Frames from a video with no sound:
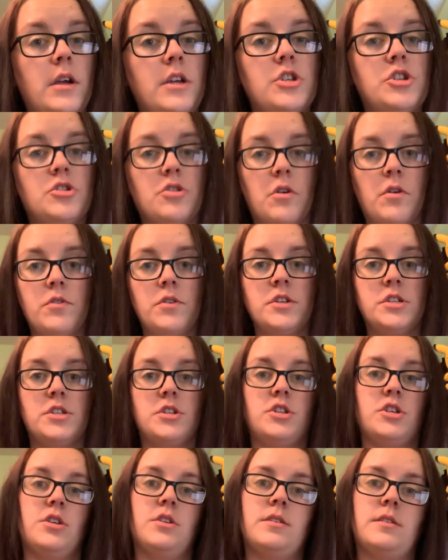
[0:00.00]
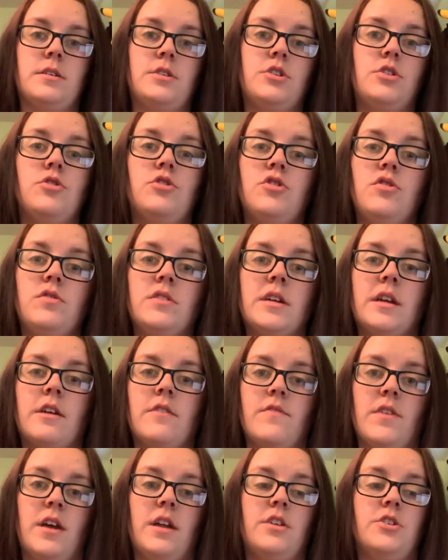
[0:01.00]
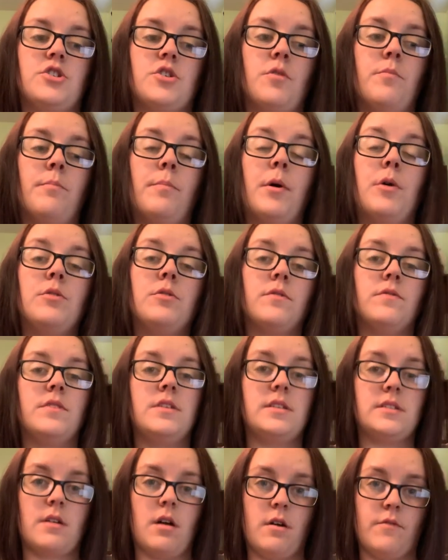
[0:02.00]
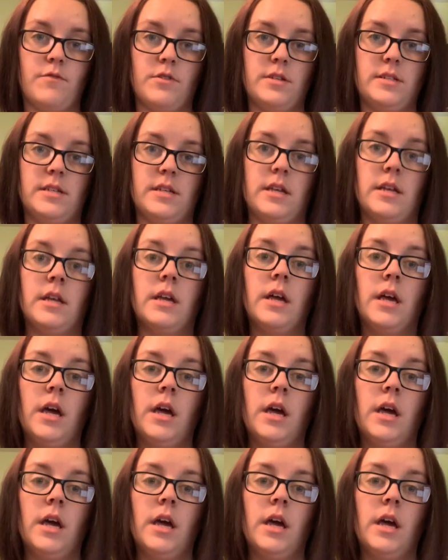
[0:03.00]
strongly suggest that you do take advantage of both of these conferencing